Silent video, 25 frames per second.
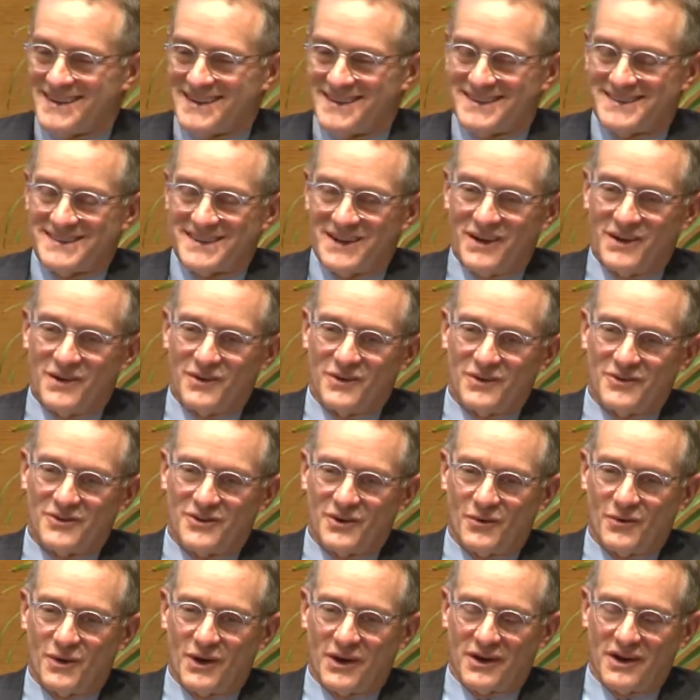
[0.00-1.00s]
So
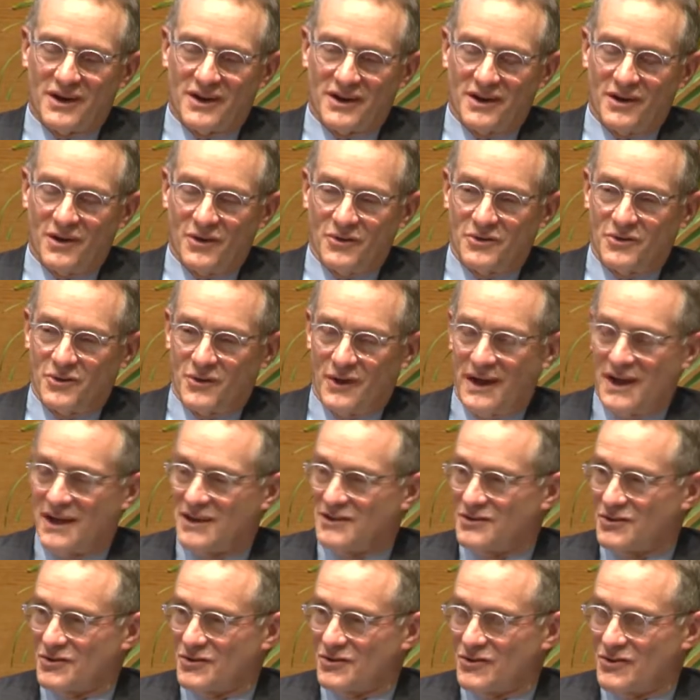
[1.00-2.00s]
we're going to go through
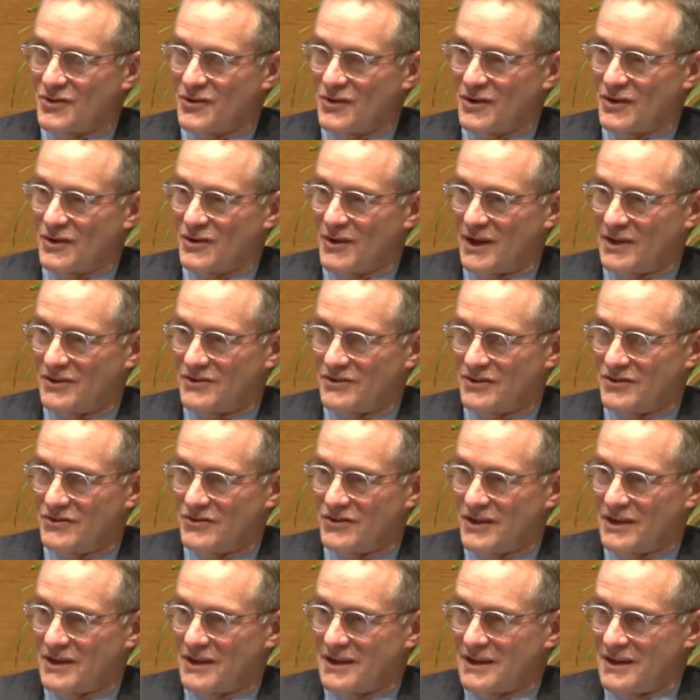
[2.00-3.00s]
Andrew's questions,